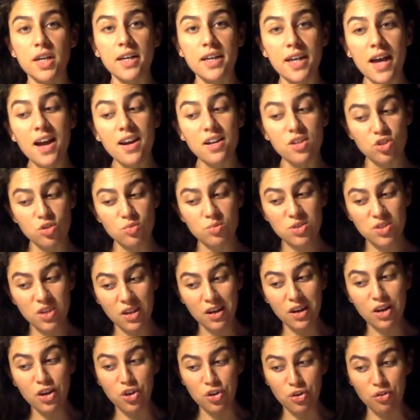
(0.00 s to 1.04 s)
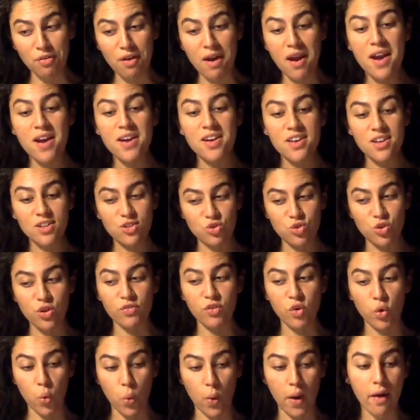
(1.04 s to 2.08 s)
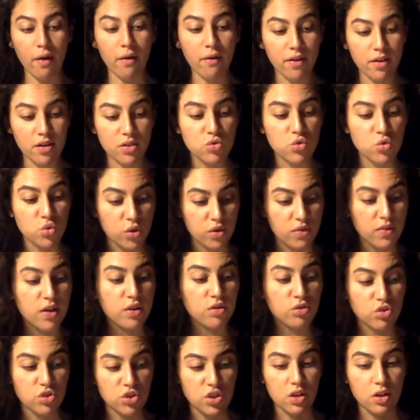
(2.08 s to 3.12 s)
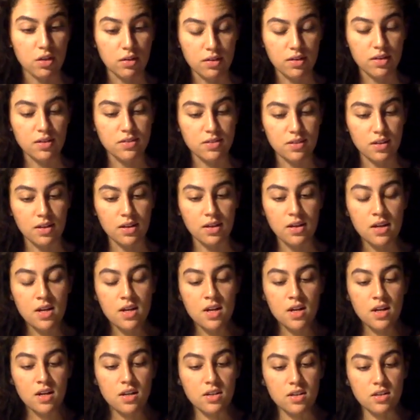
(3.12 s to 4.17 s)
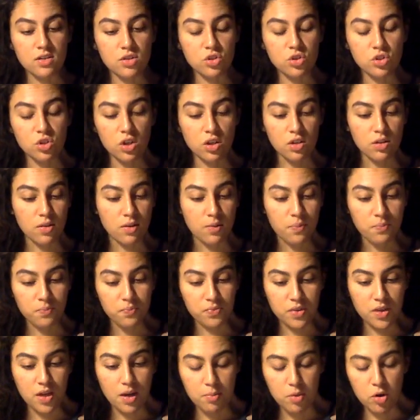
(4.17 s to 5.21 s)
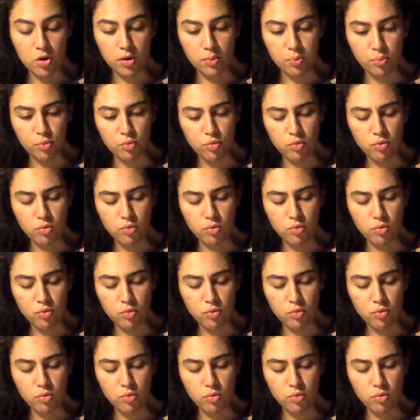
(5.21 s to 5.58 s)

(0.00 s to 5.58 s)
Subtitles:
Again, it's almost like a Uranian sort of Aquarian sort of energy. Okay, it's like I'm your